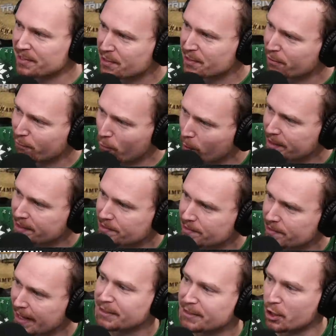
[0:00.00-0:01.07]
the forties.
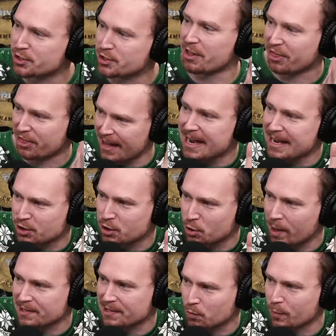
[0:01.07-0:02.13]
That's like true. There's a thing
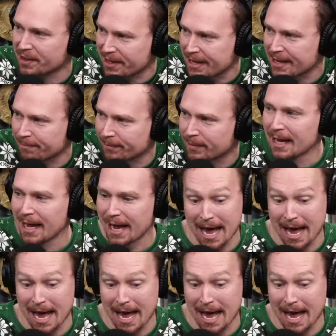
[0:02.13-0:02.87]
to us with him.